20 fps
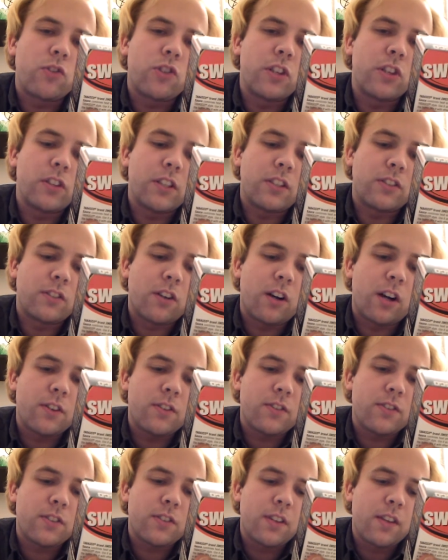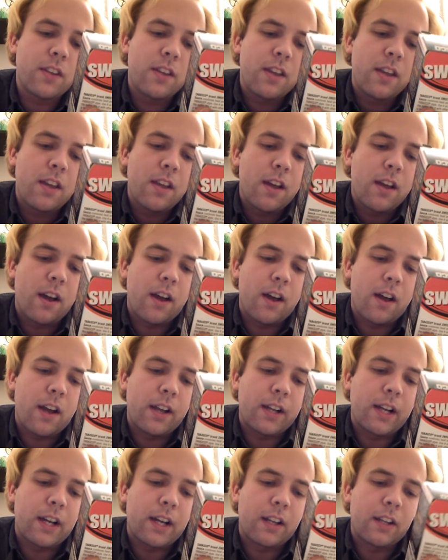chili sauce.
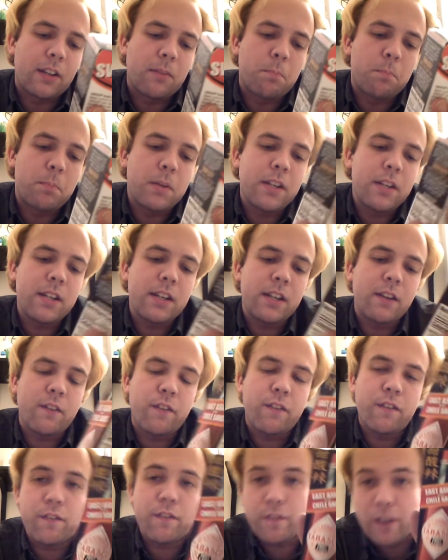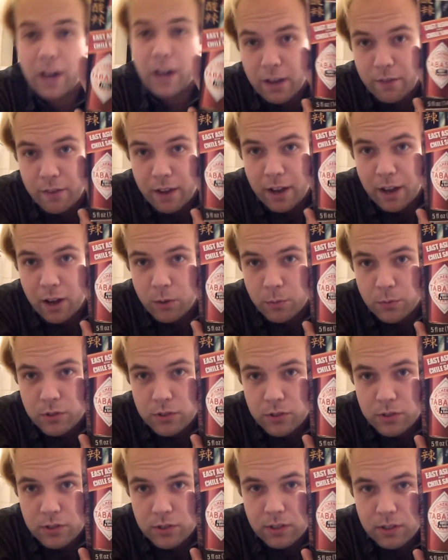I got a big 5
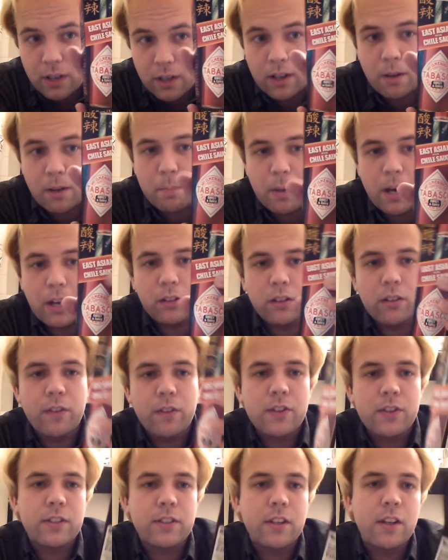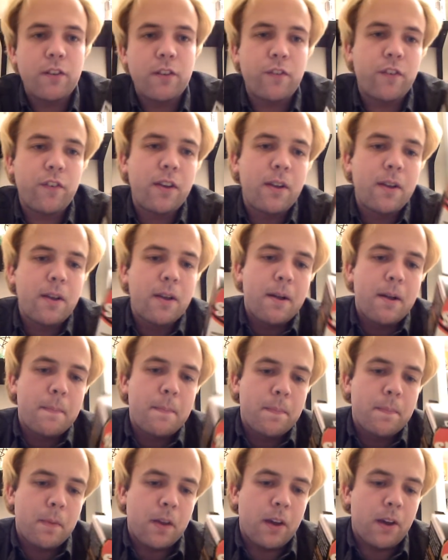ounce bottle of this stuff.
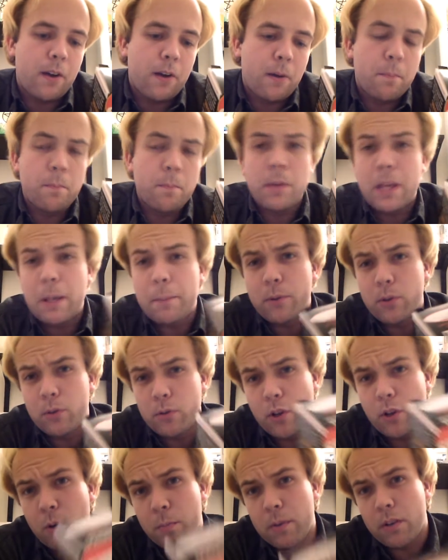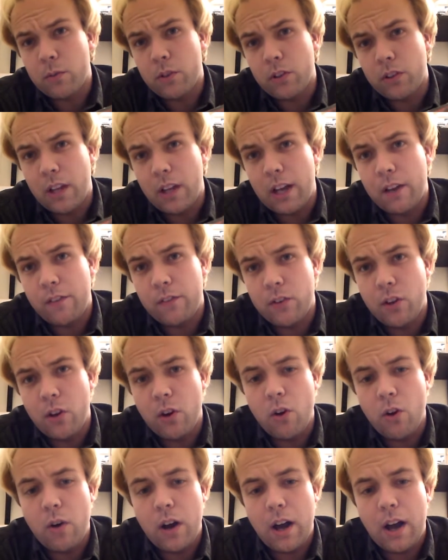People who know me in real life
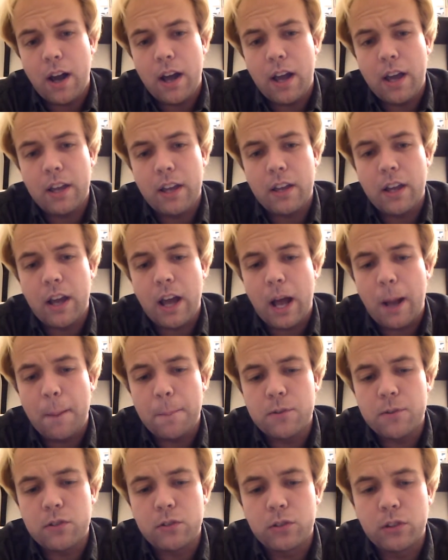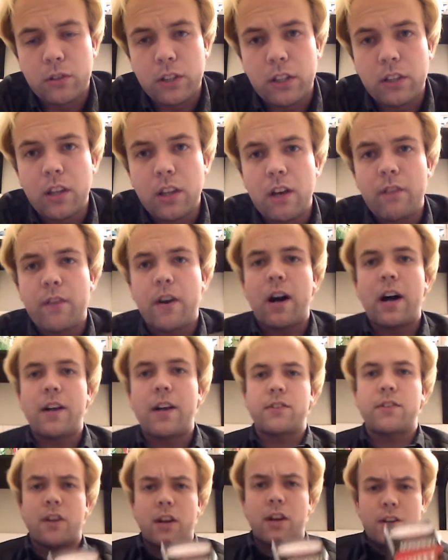know I absolutely love hot
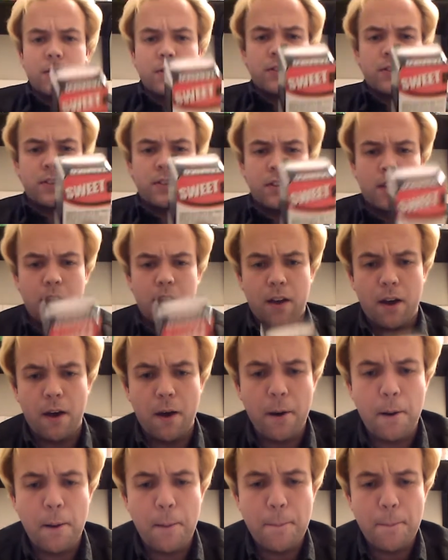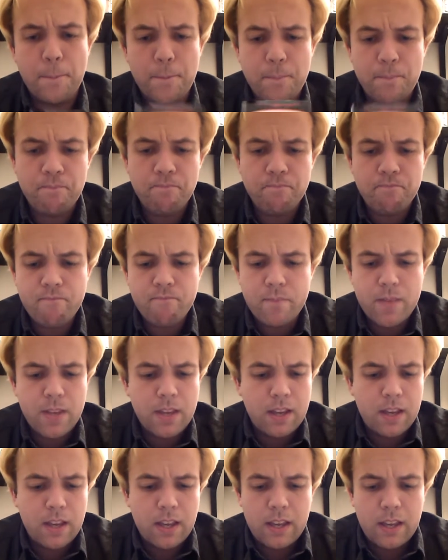sauce.
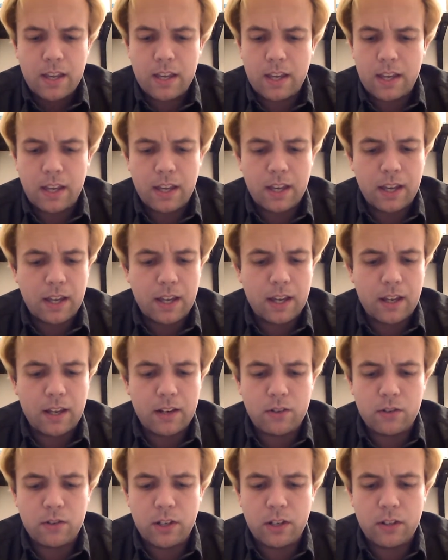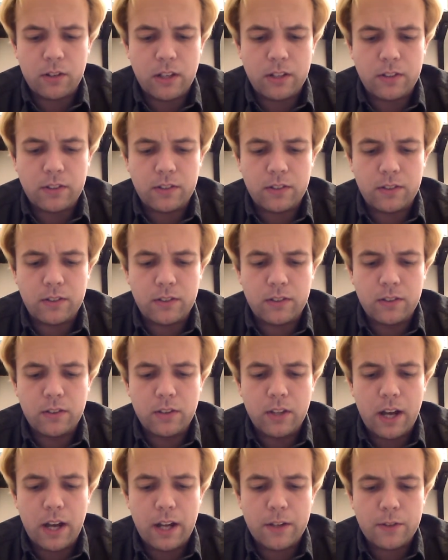And it's
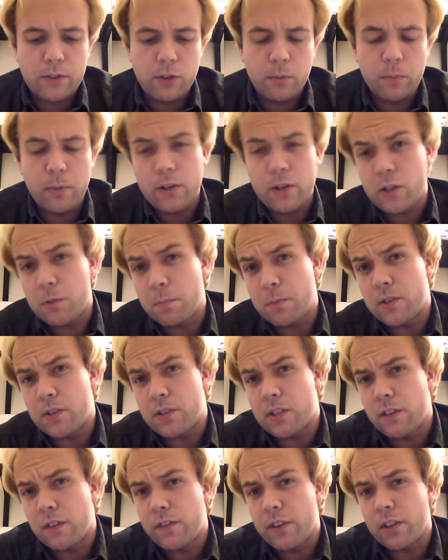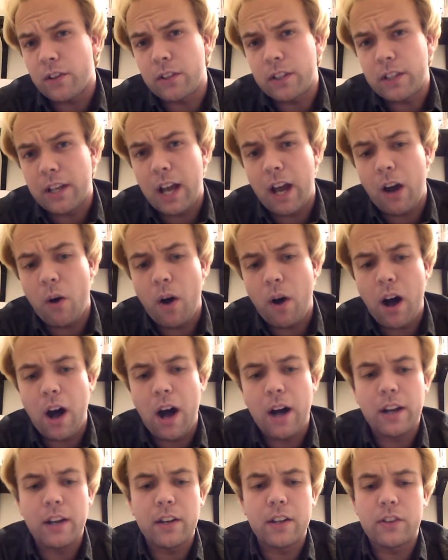not so much specifically how
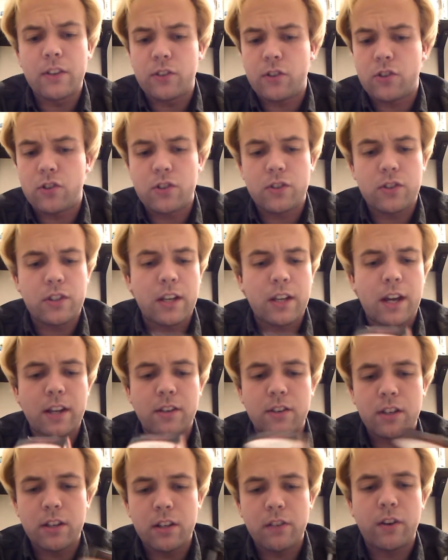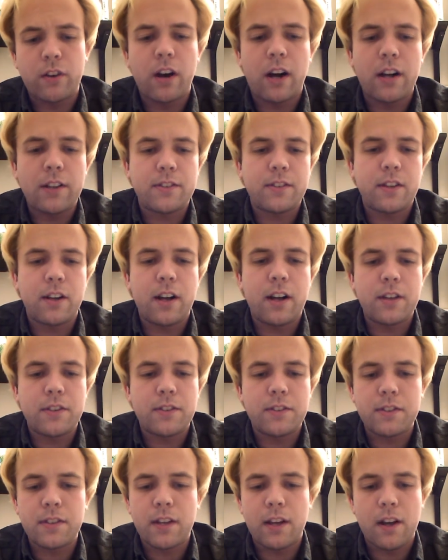hot it is, it's just the idea of hot
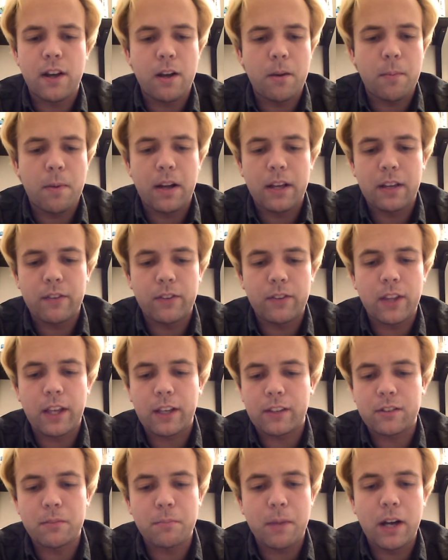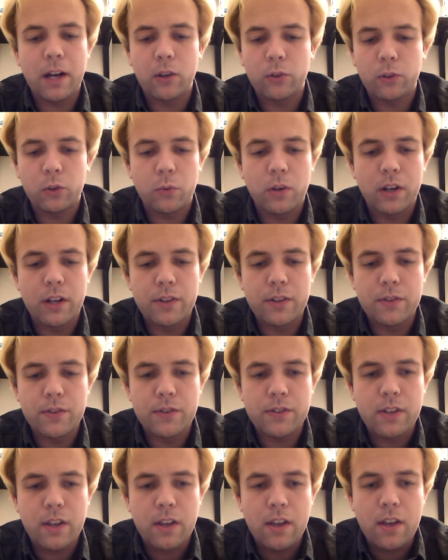sauce. I even like some milder
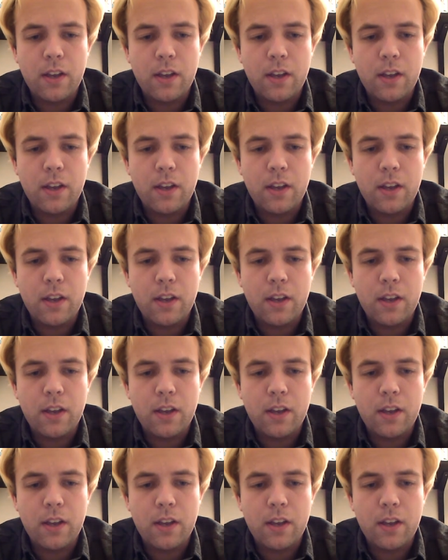ones.